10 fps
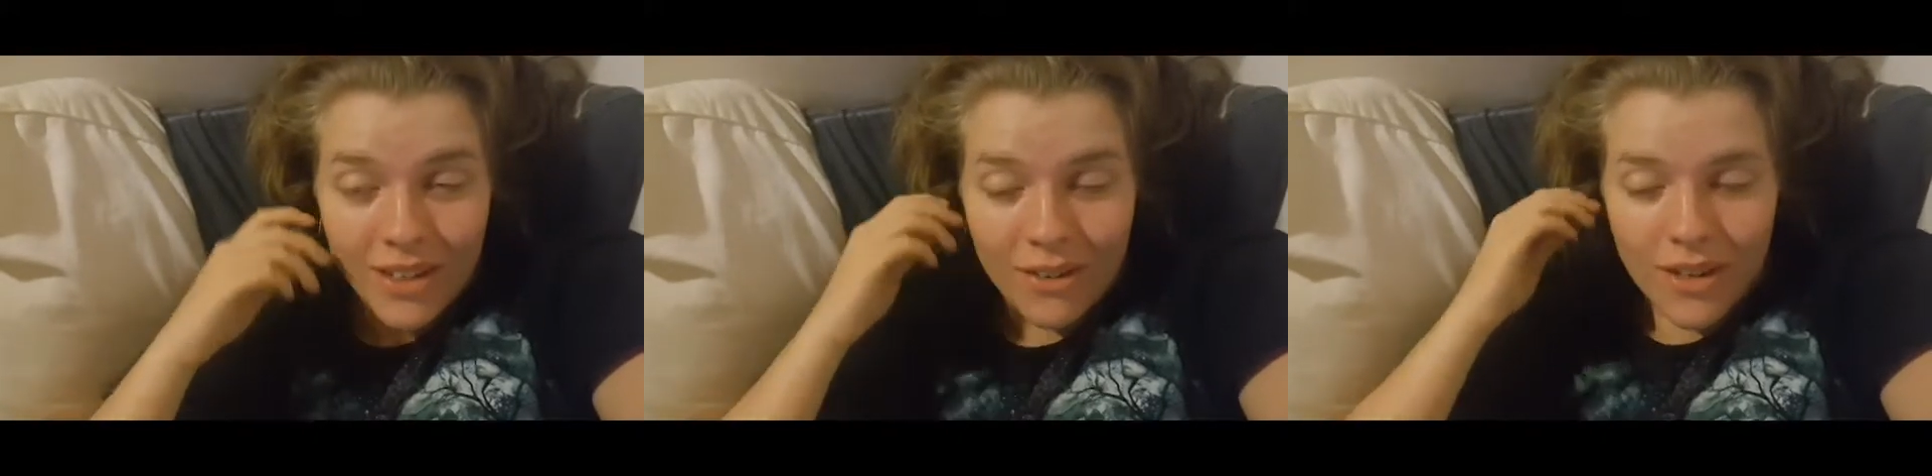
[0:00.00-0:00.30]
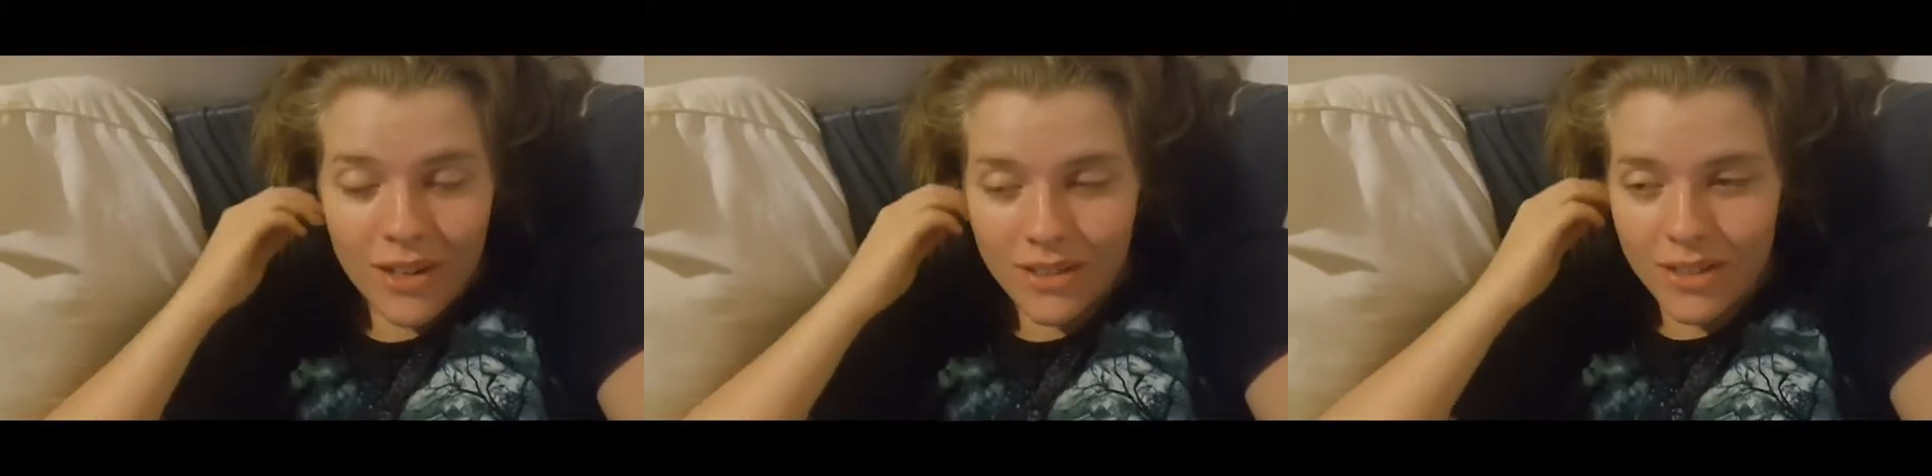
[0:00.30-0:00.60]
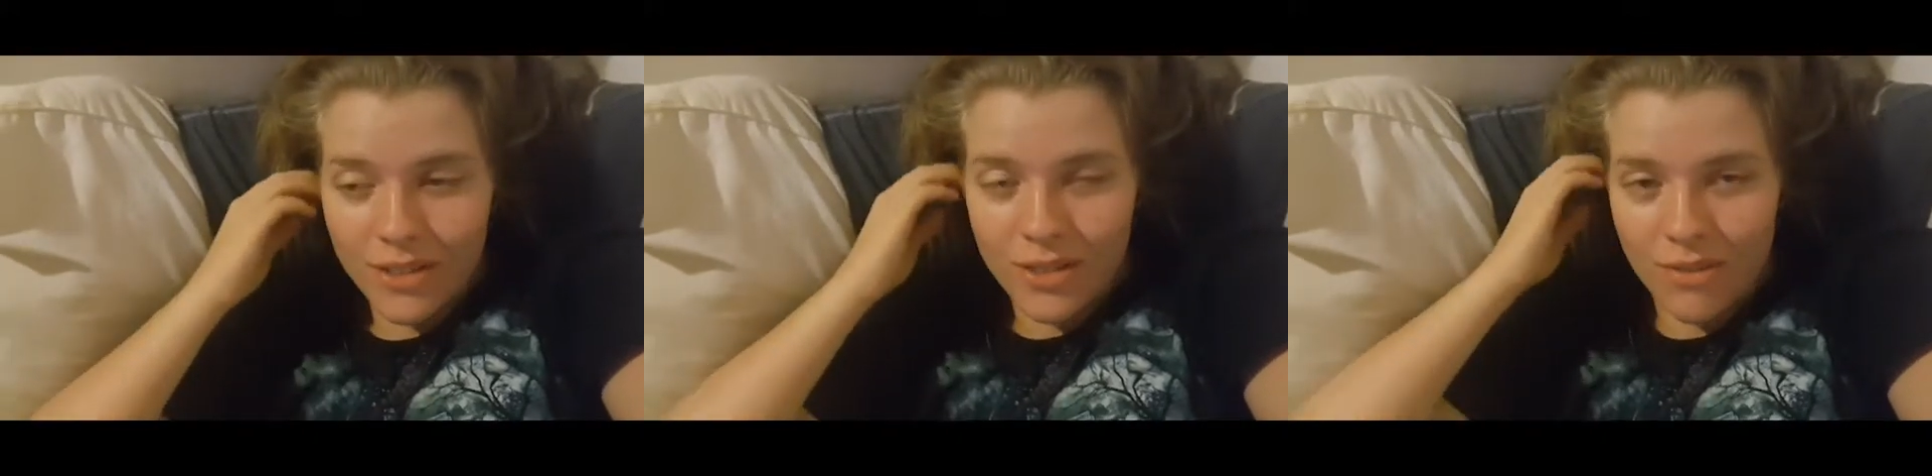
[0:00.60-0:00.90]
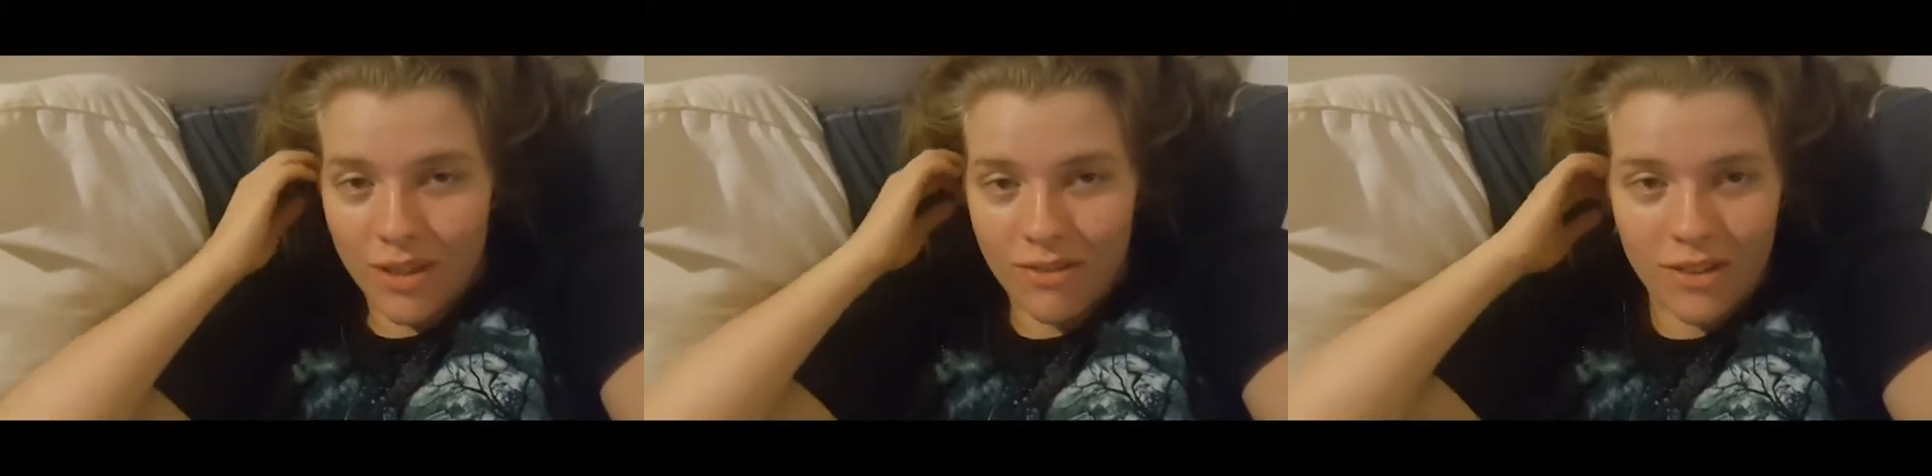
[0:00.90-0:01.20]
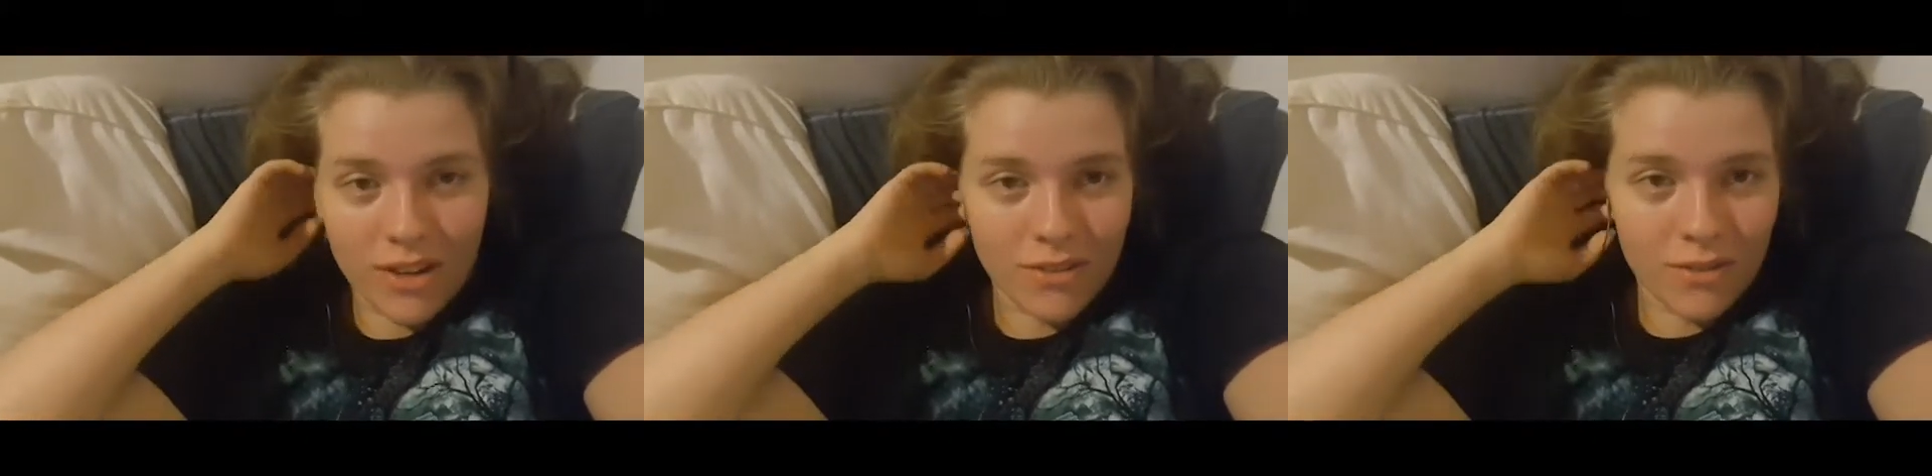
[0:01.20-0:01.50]
go out and do something
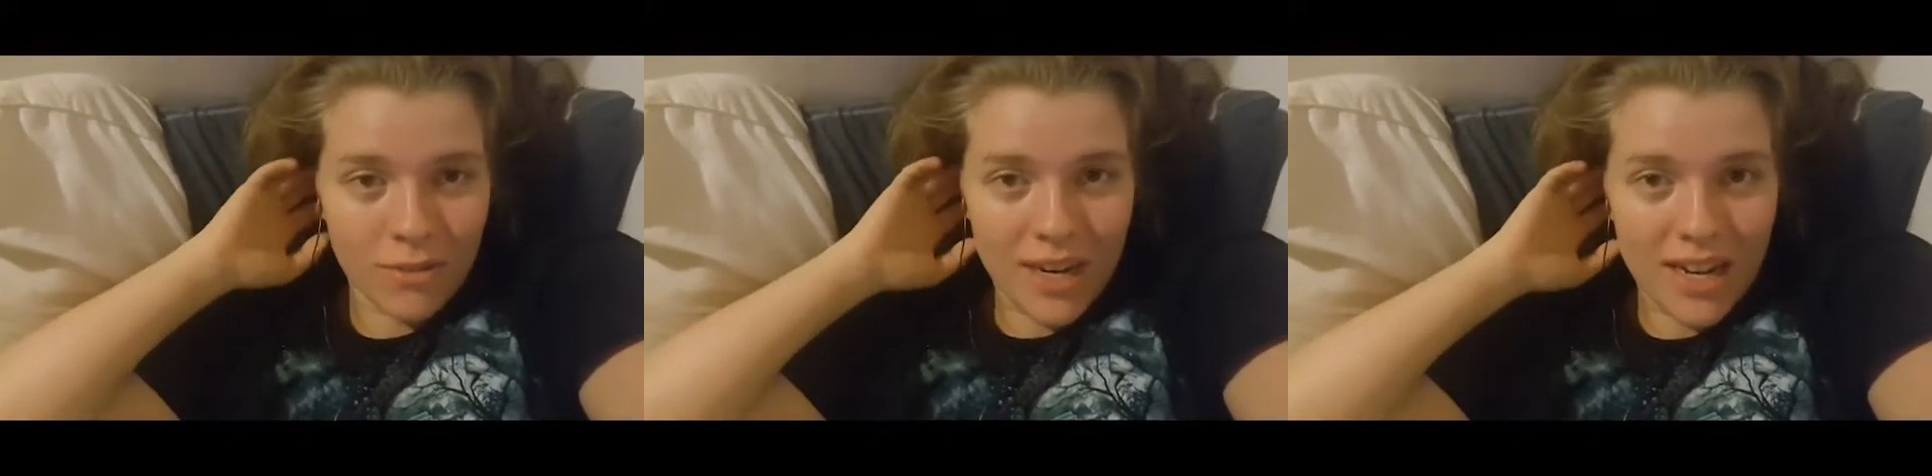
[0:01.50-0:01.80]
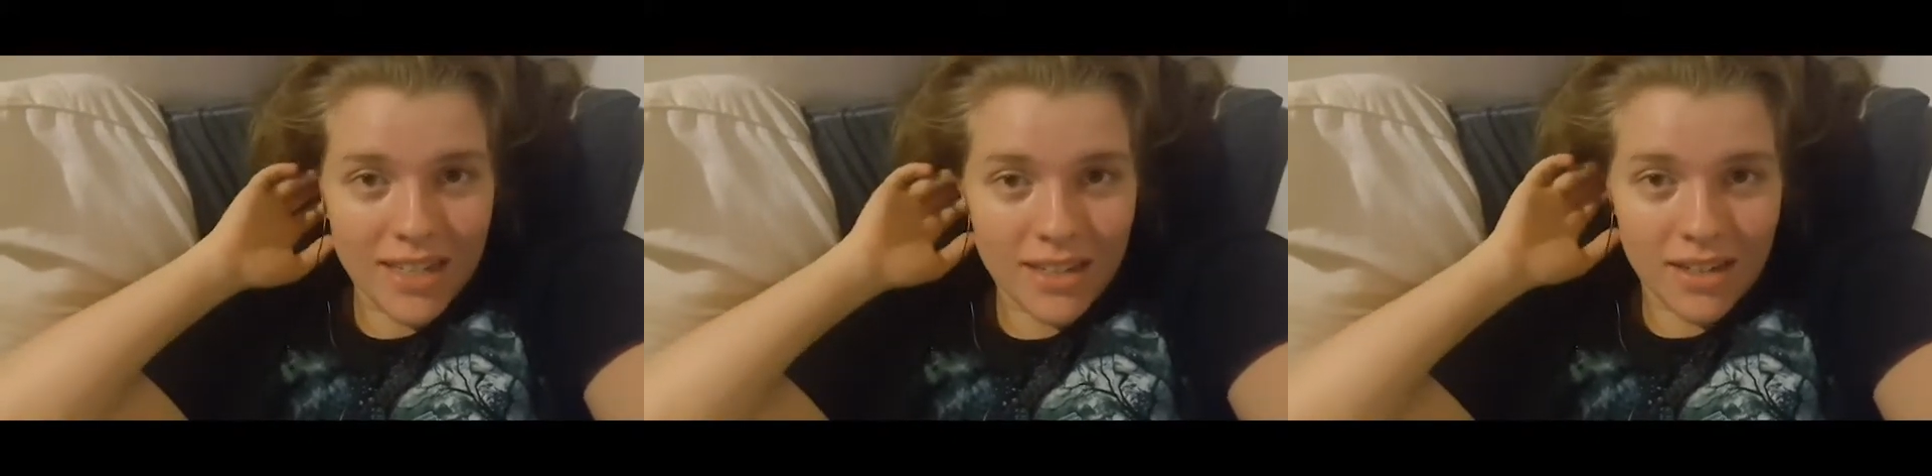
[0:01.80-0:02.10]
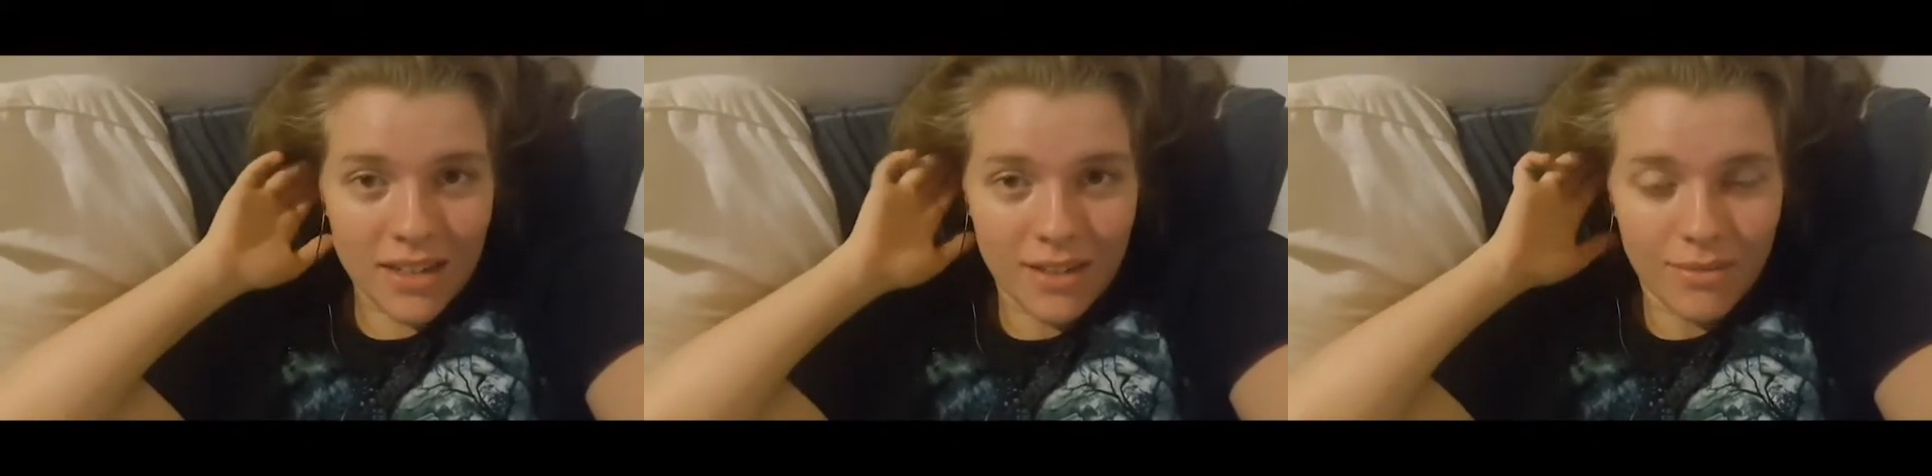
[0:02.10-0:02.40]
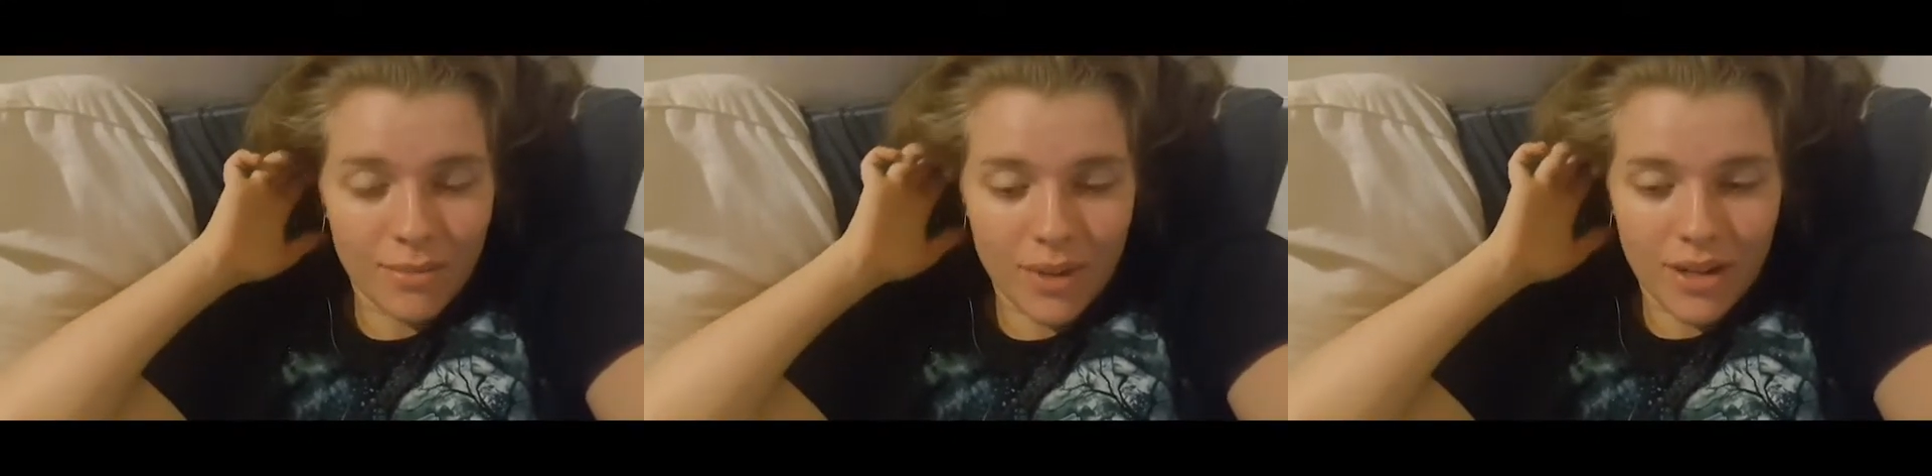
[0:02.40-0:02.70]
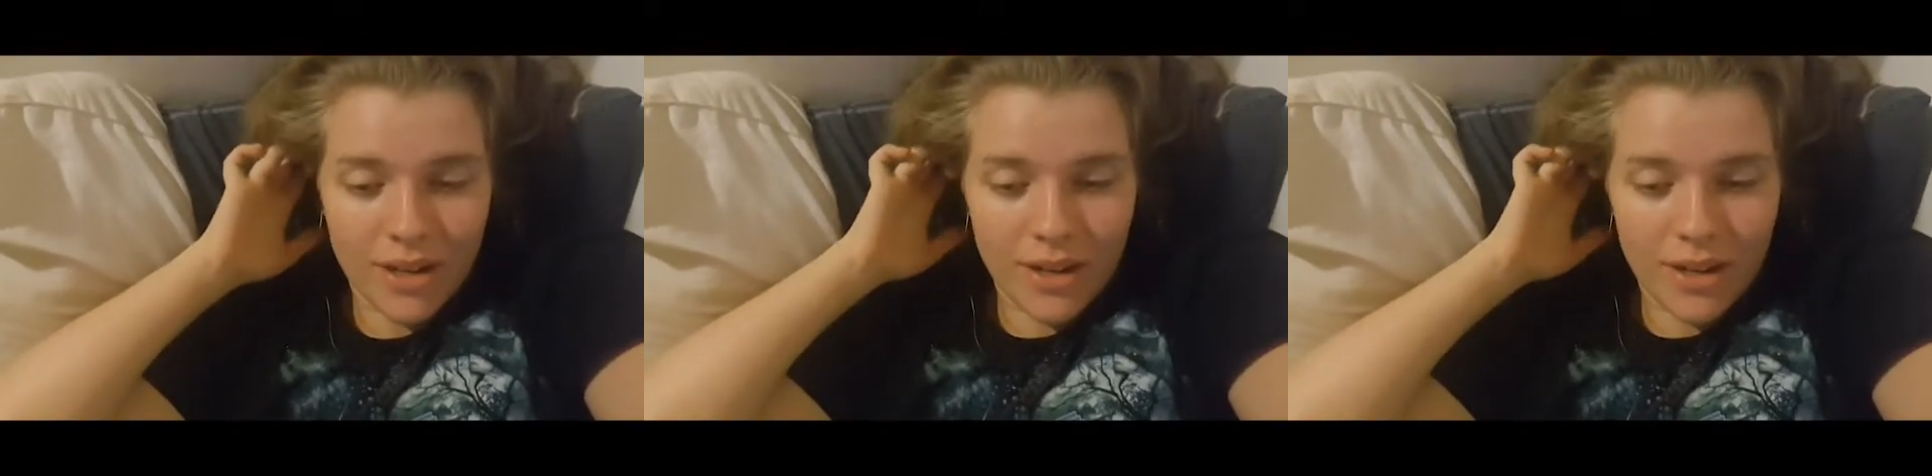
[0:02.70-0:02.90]
fun for my last night, but